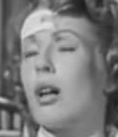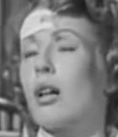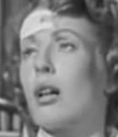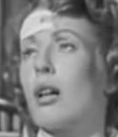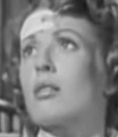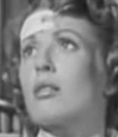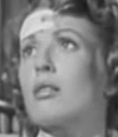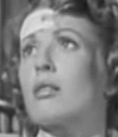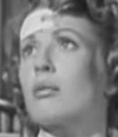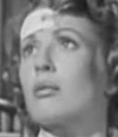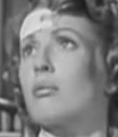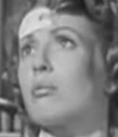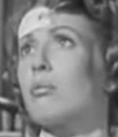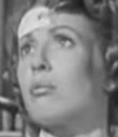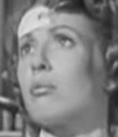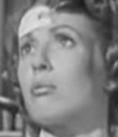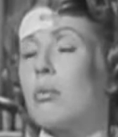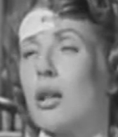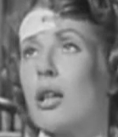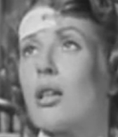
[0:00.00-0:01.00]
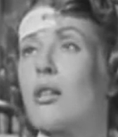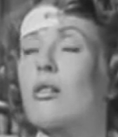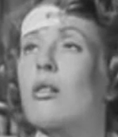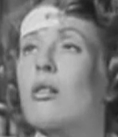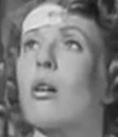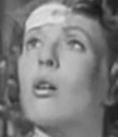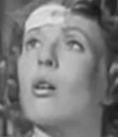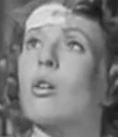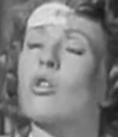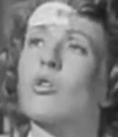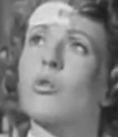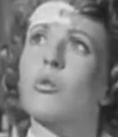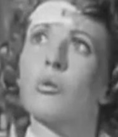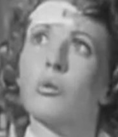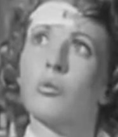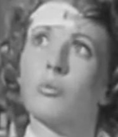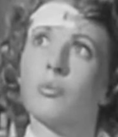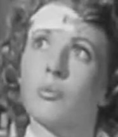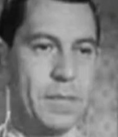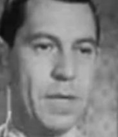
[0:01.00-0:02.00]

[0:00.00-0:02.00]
I guess about as tall as you.